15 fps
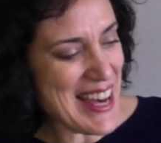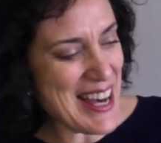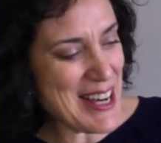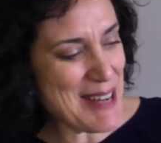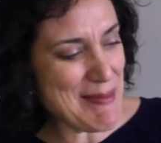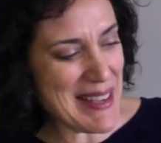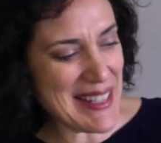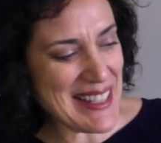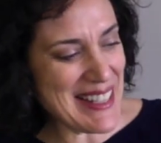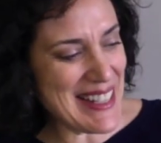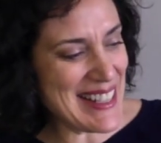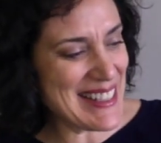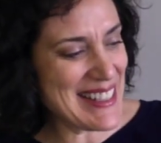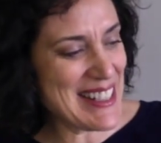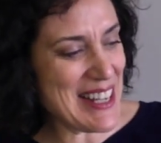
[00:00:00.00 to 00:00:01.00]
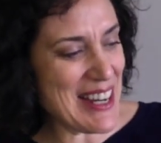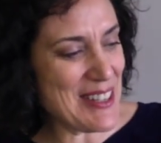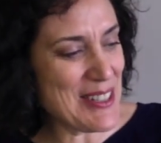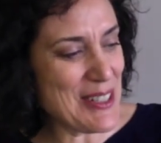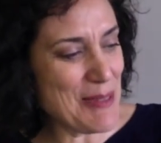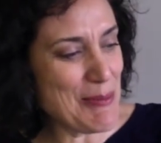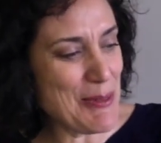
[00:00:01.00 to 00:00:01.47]
Oh my God,
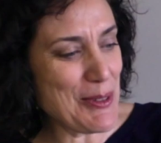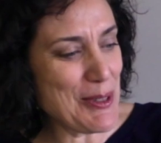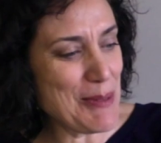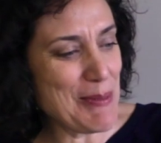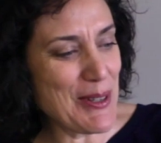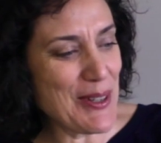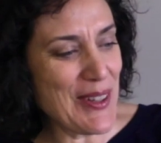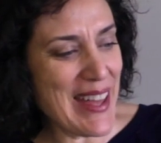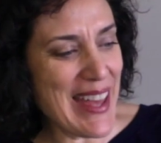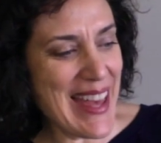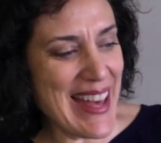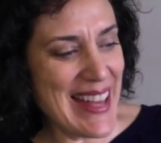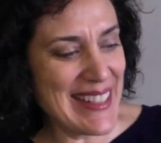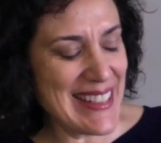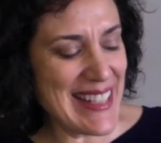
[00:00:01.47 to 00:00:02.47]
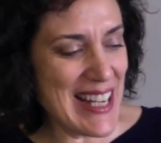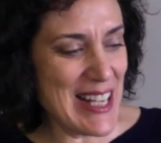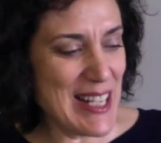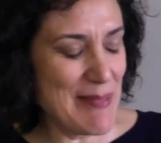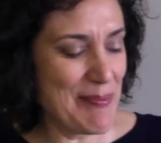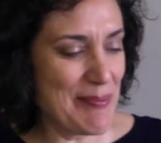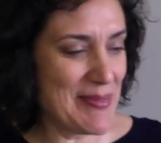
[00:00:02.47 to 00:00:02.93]
cardinal, mutable, and
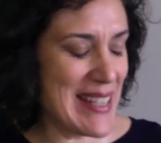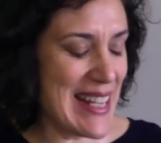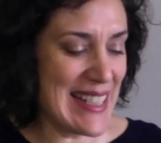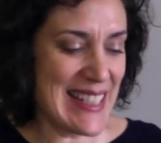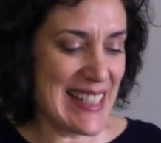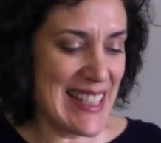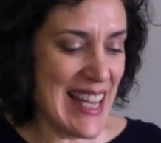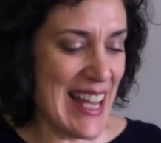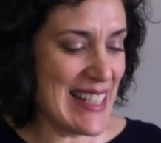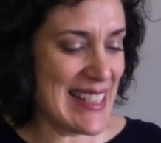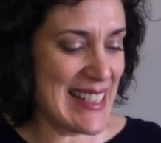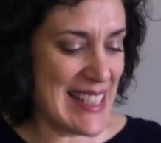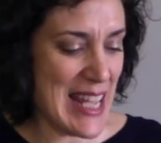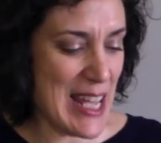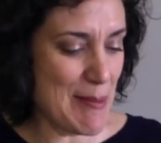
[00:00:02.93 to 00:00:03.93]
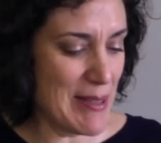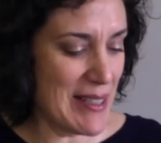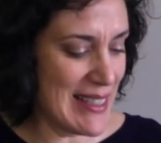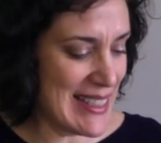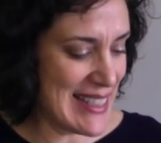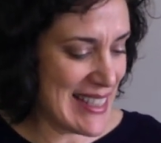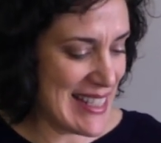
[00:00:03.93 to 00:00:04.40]
it's not
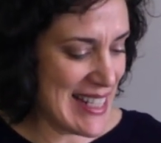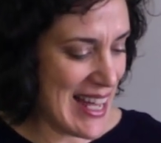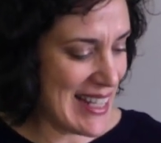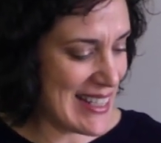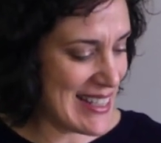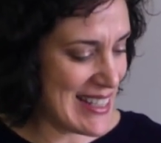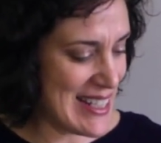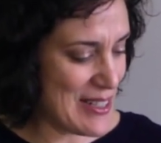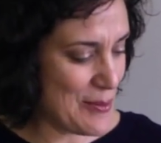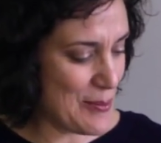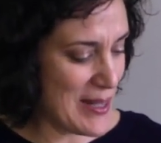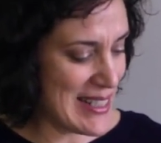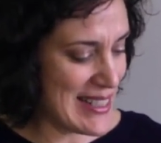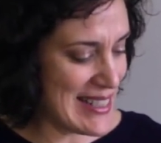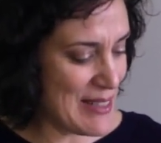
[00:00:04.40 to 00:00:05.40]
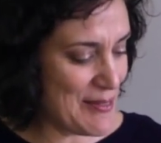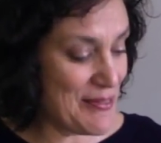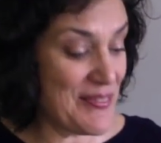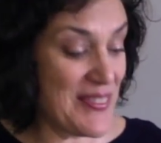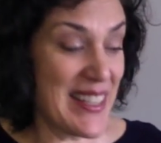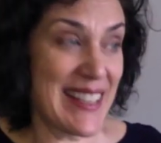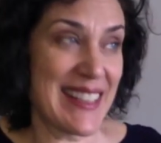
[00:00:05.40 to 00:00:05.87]
stable. It's not, what is it,
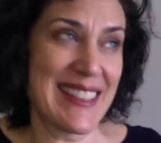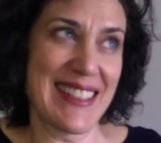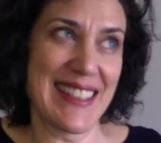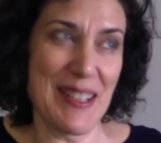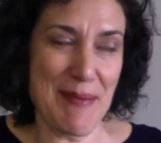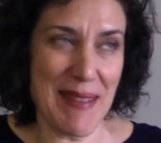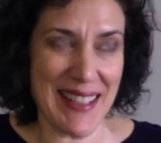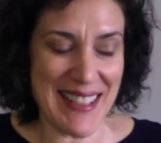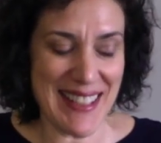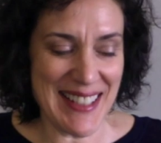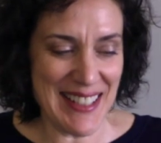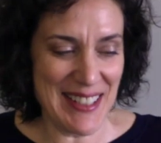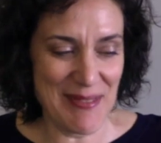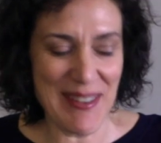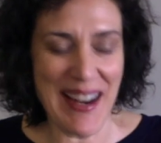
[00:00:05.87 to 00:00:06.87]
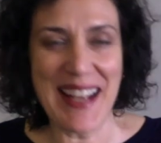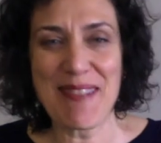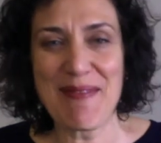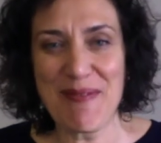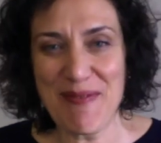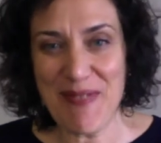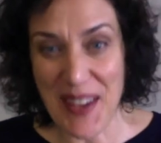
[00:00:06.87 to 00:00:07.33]
fixed? Oh my God, right,
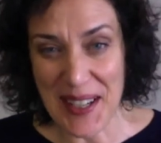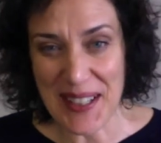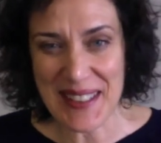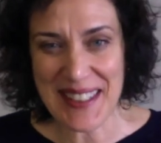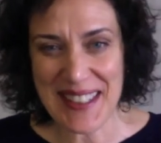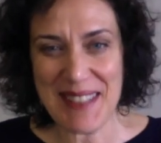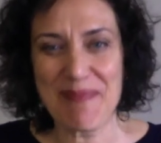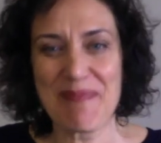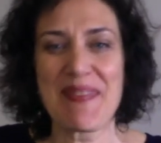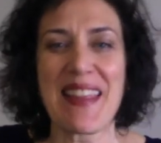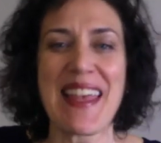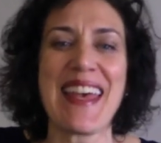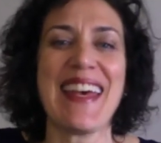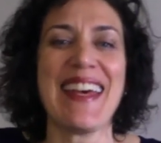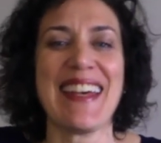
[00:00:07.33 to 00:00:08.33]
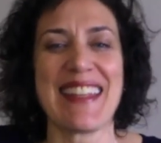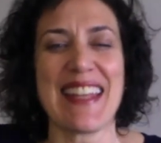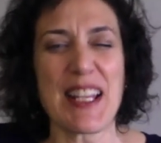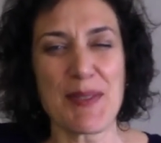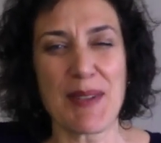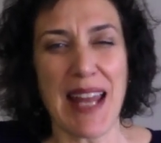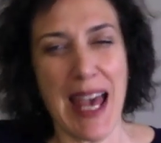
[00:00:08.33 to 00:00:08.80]
fixed.
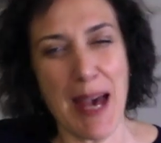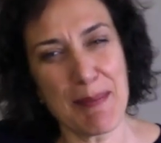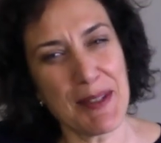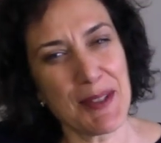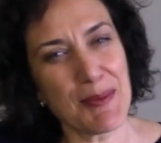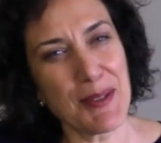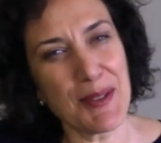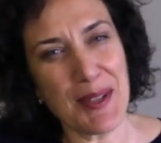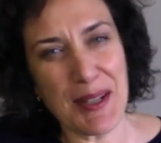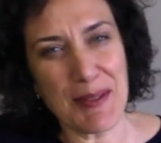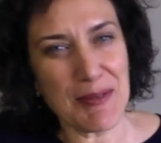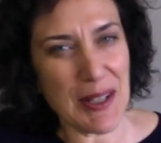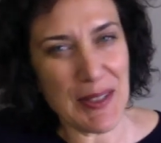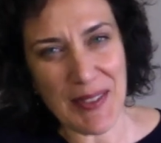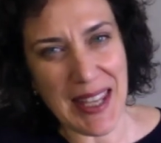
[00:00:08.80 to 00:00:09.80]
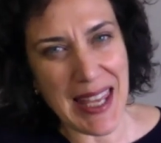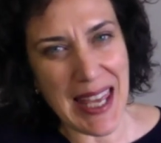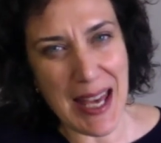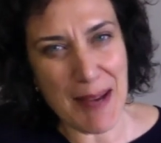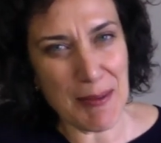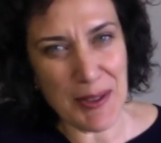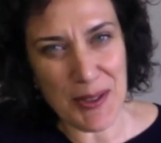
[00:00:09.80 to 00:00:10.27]
That's what happens when you get in front of a
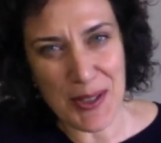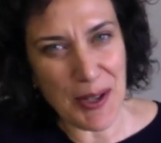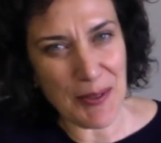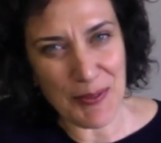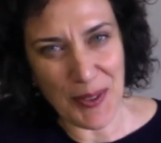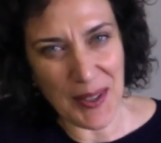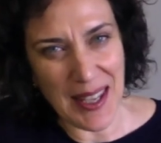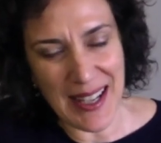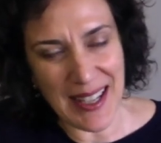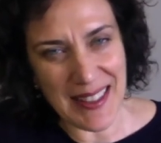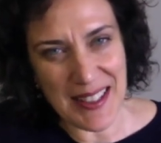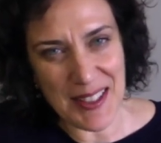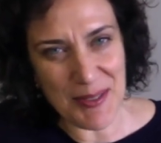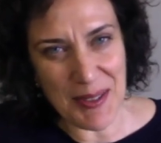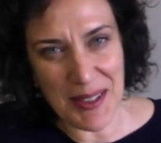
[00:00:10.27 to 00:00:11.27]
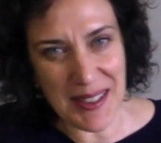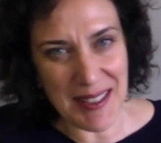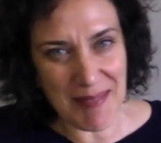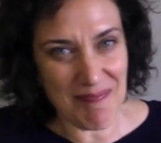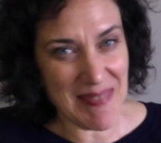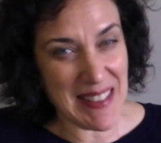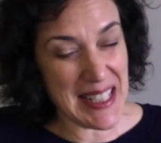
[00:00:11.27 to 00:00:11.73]
camera. You start forgetting these really
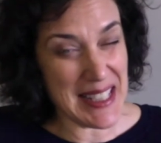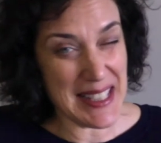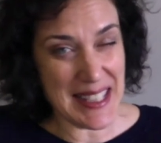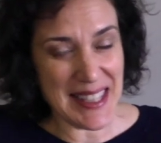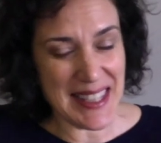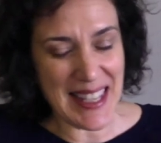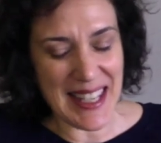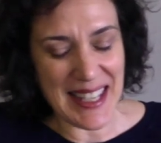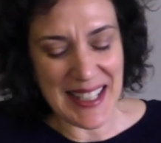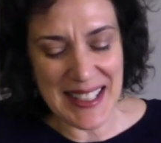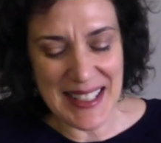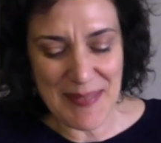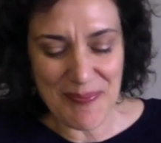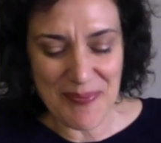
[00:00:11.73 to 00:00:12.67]
easy things.